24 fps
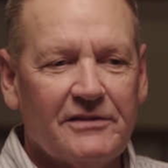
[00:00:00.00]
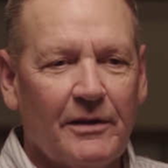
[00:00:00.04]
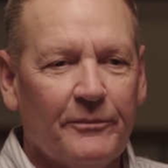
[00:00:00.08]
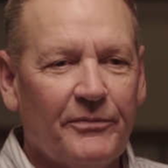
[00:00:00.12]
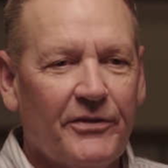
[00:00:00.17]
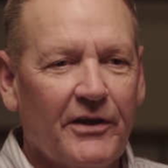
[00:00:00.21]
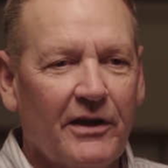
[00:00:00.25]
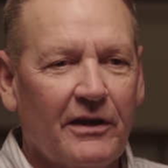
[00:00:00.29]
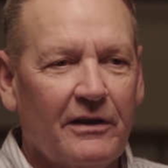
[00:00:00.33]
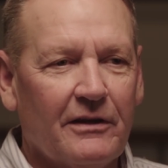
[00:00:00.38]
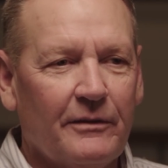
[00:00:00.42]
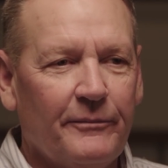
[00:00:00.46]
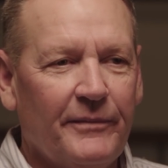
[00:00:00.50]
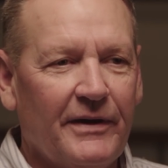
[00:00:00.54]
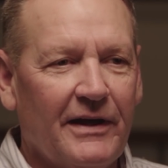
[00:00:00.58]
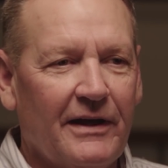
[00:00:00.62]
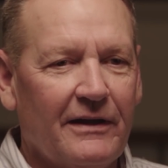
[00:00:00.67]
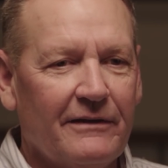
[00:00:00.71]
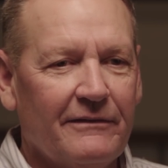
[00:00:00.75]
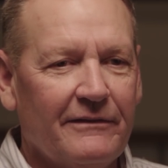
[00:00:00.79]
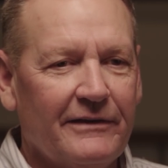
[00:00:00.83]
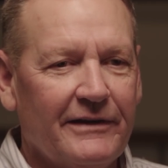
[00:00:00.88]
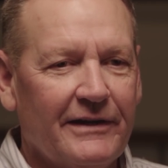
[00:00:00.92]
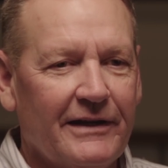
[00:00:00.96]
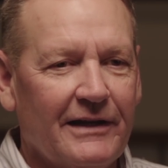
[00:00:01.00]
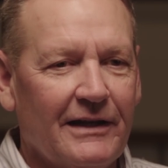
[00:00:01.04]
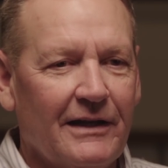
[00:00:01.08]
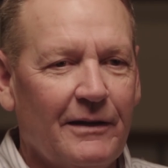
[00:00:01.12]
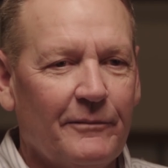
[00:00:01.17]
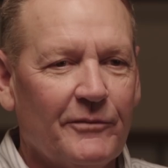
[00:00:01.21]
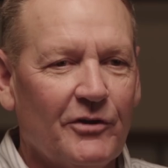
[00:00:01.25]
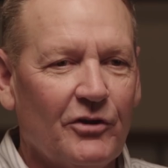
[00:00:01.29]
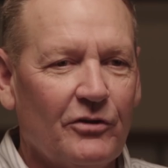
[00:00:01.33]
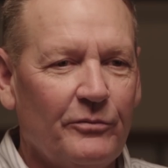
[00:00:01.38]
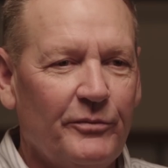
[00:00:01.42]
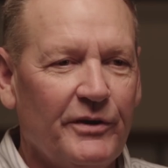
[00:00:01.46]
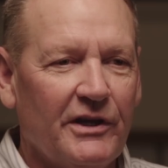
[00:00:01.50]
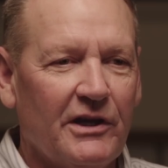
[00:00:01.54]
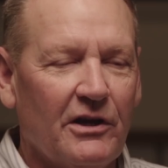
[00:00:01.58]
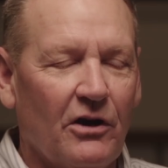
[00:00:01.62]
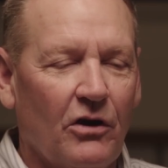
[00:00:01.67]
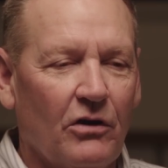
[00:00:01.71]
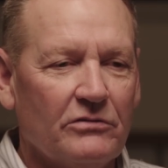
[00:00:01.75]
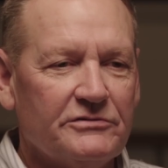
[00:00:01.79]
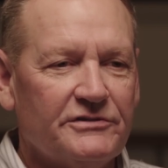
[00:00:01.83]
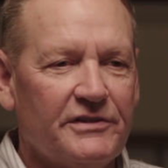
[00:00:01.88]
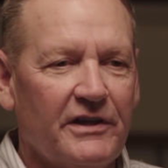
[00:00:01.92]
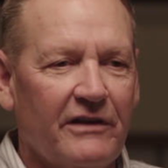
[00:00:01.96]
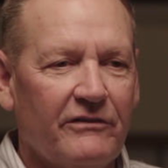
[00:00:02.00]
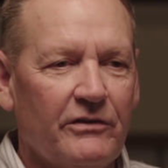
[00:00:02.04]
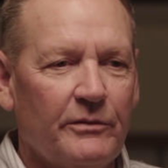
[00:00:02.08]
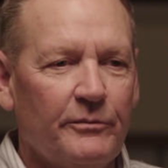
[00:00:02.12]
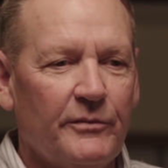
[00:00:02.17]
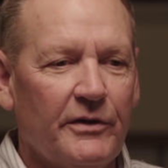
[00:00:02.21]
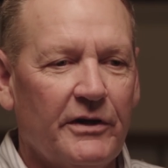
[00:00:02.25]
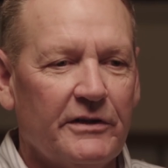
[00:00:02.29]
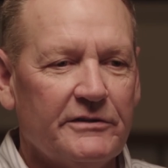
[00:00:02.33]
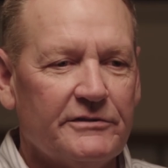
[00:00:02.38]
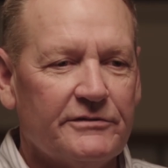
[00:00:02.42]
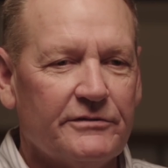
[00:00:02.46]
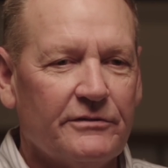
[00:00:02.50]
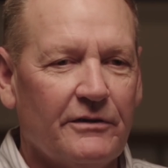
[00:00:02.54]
I'm thinking about, I'm going to be gone 7 months,